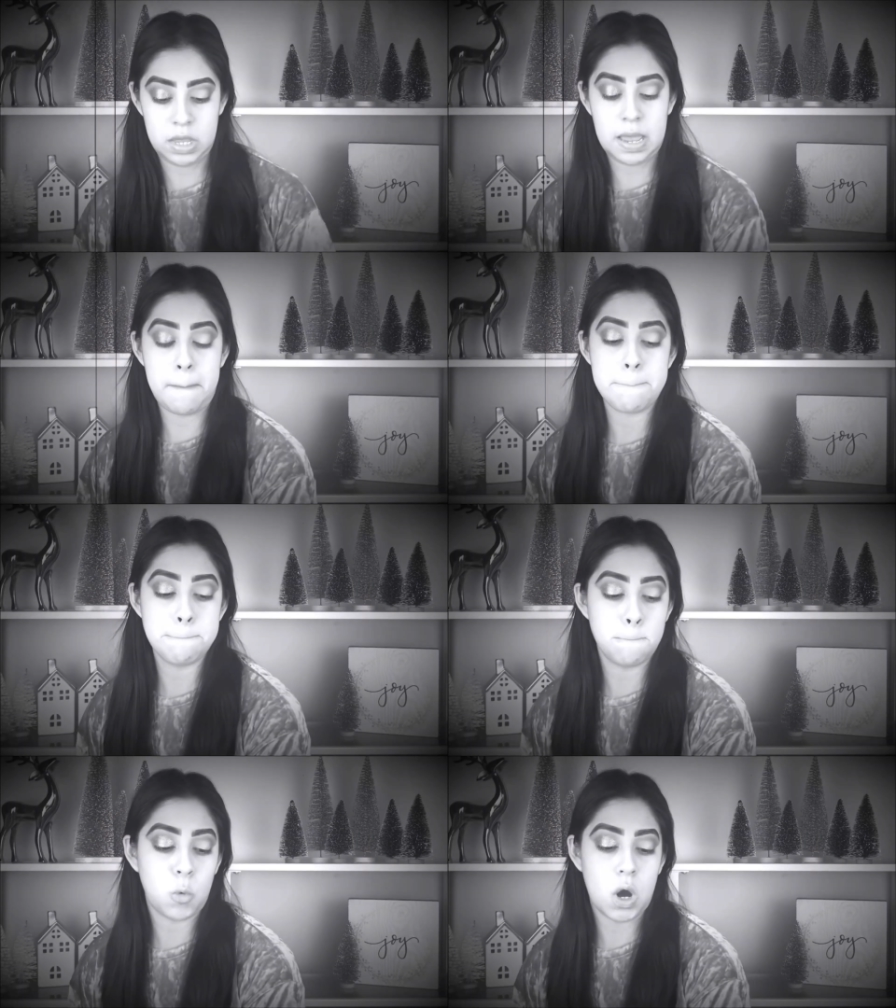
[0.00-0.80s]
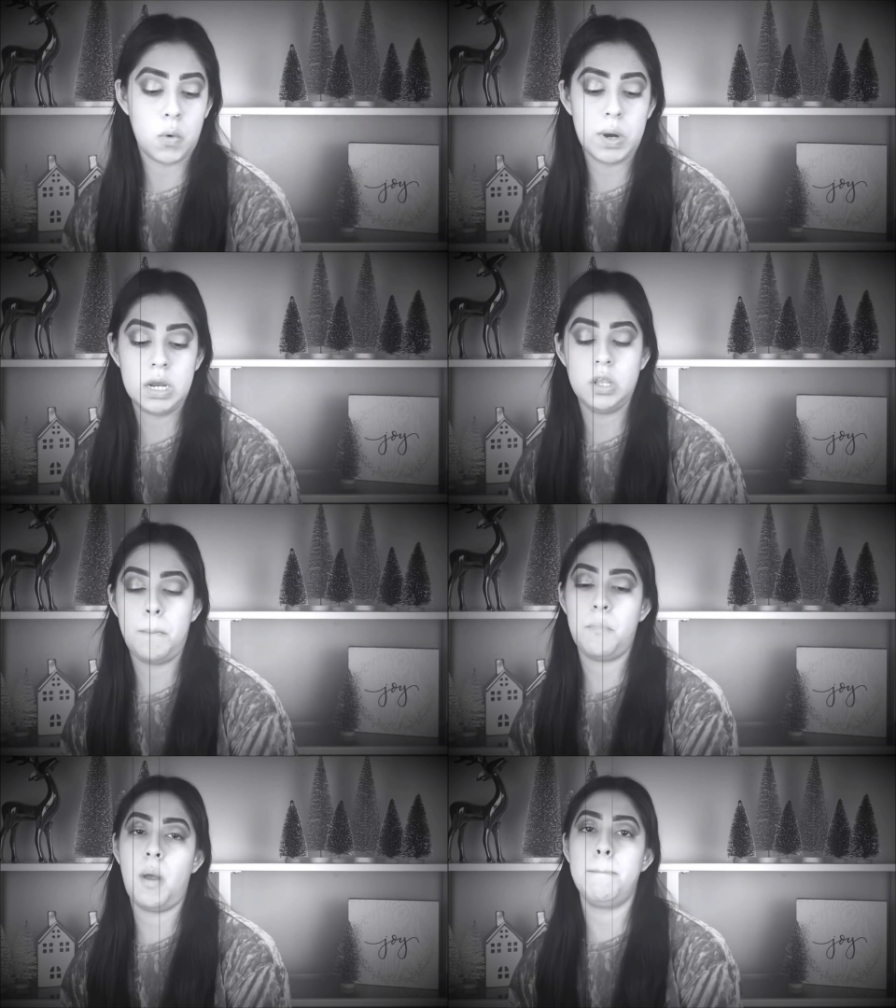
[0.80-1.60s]
I'm wearing the
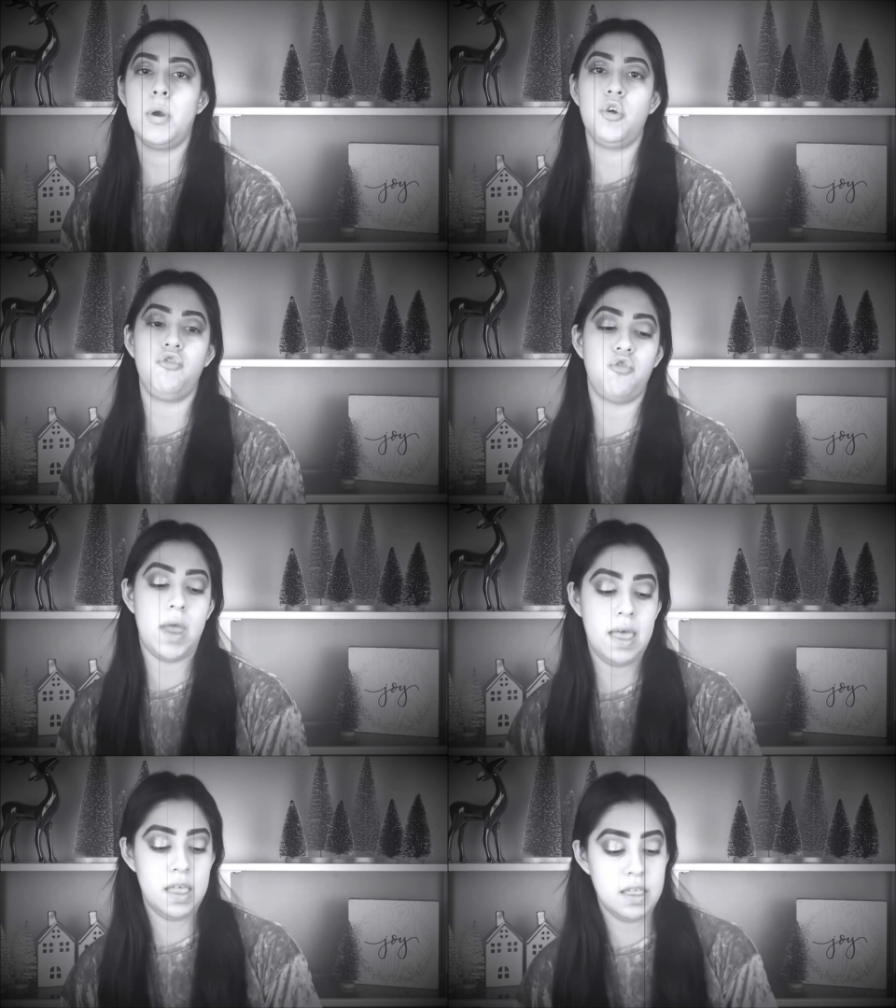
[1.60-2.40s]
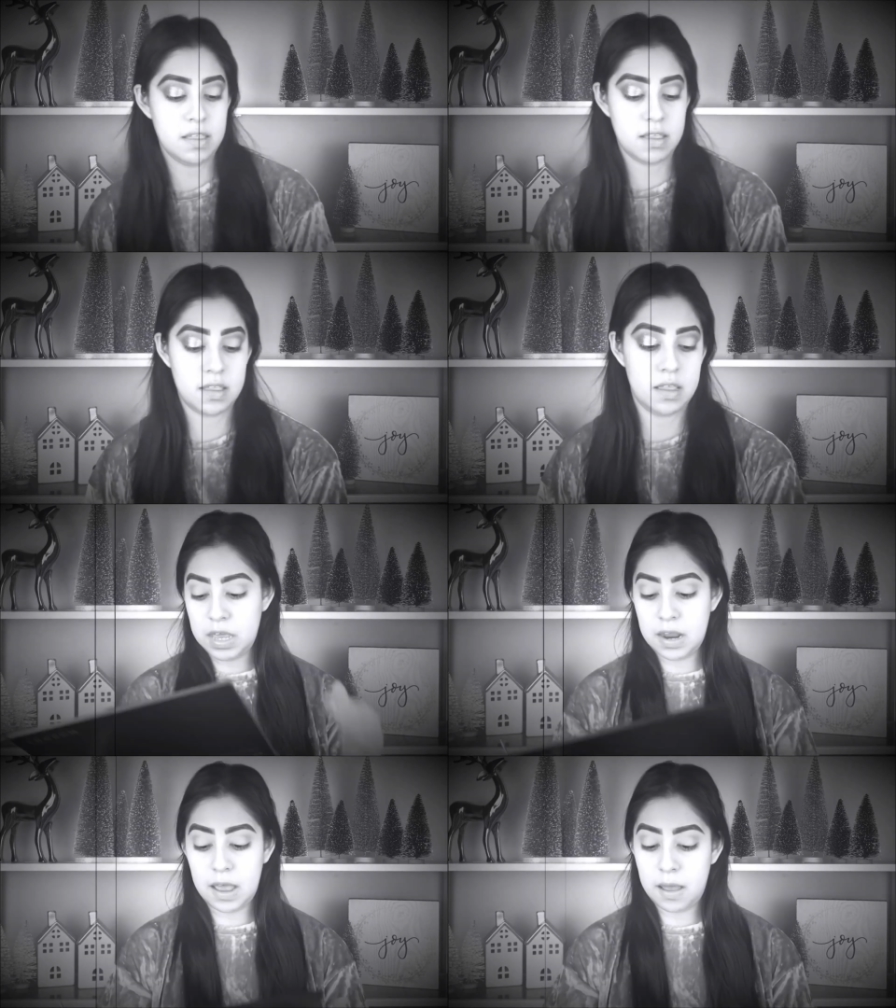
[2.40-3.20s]
proper dress.
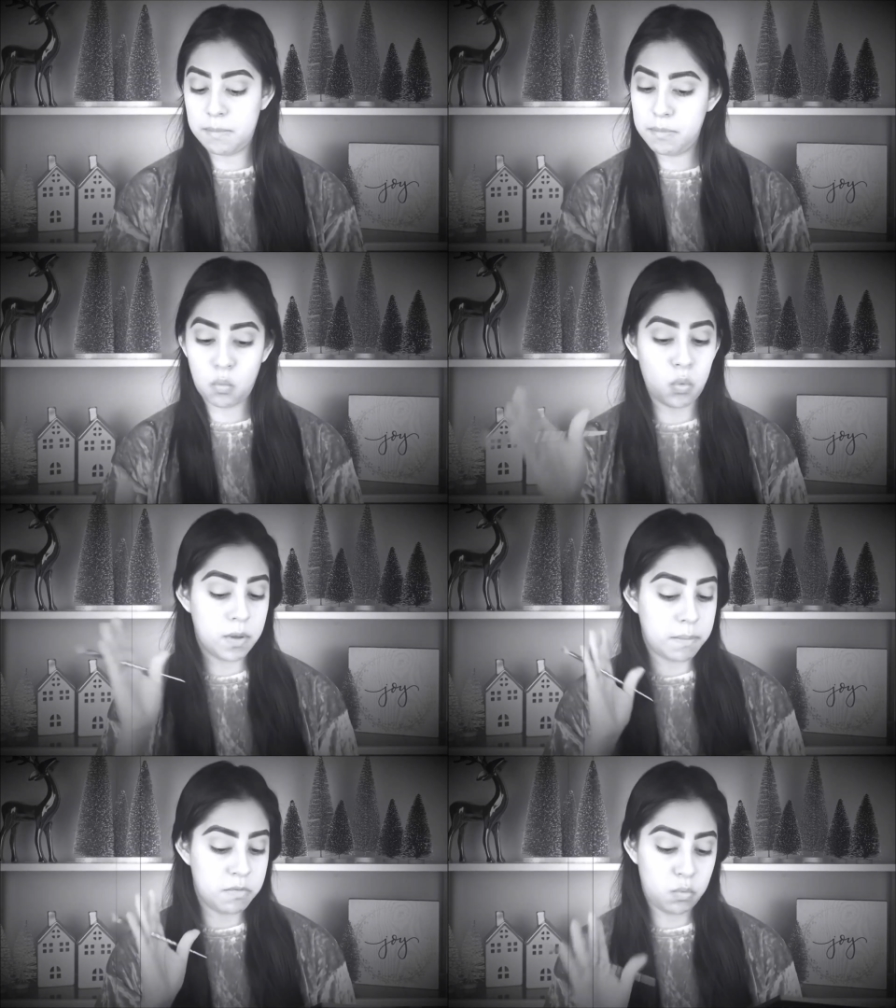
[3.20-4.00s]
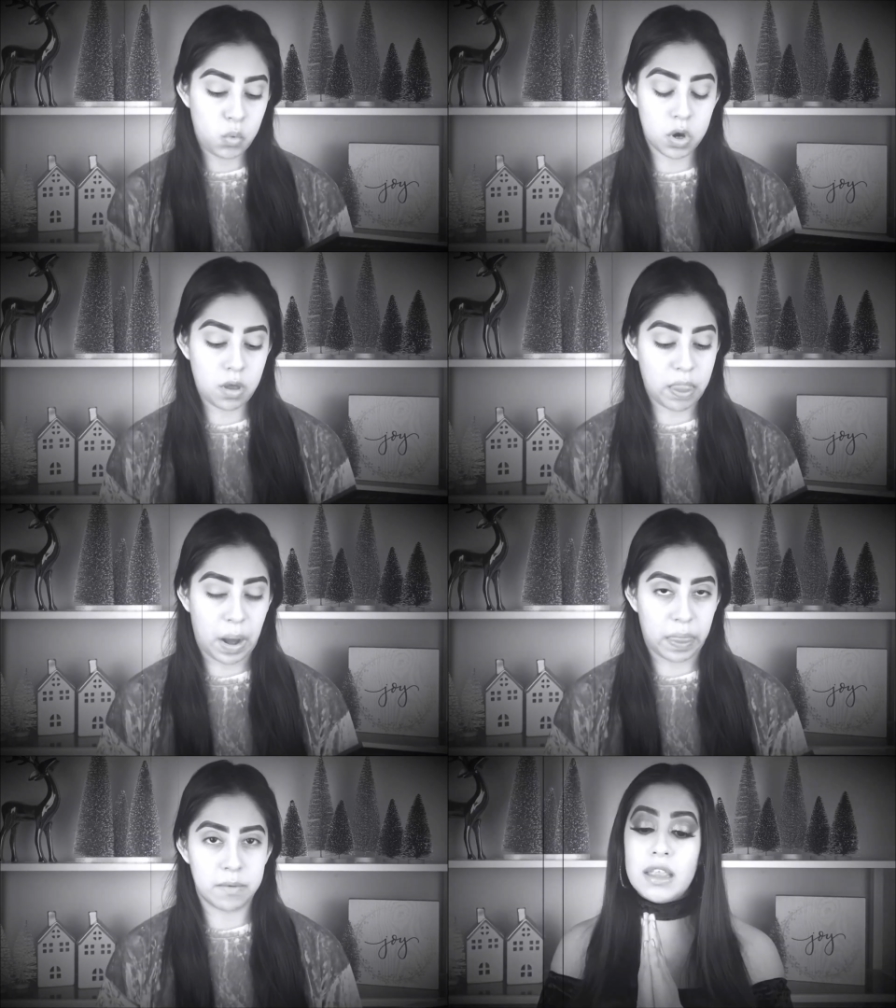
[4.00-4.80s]
I'm real
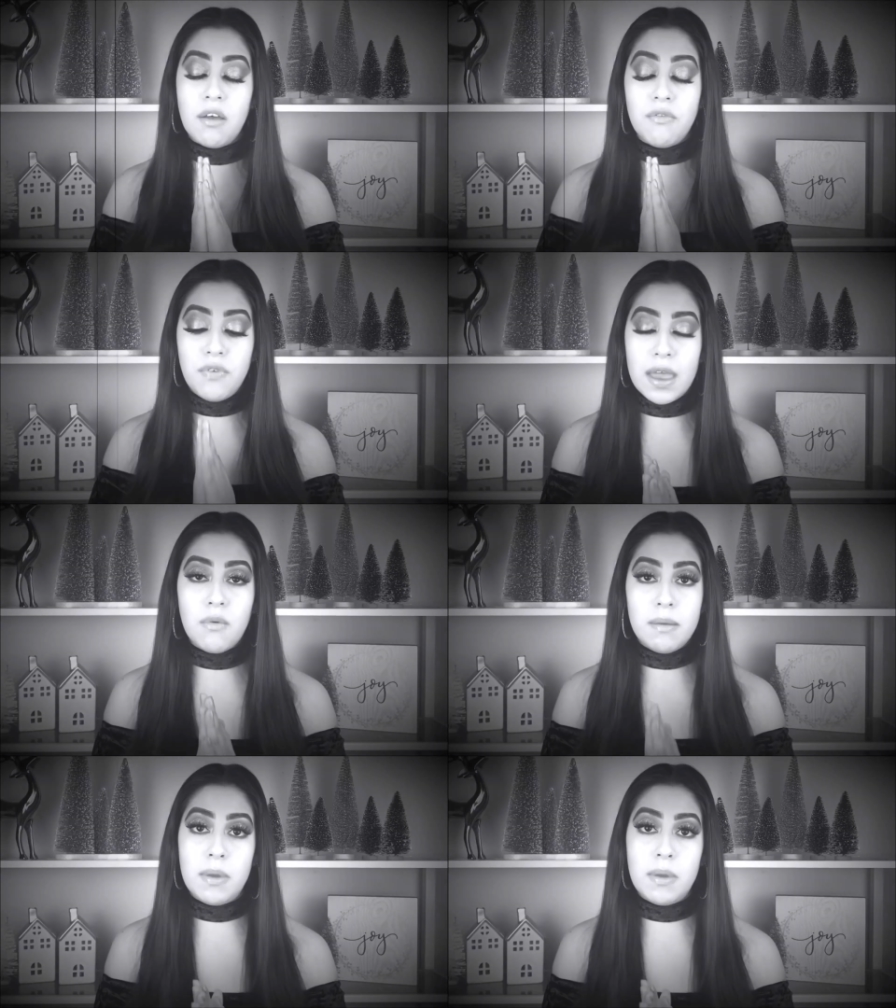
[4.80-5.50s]
very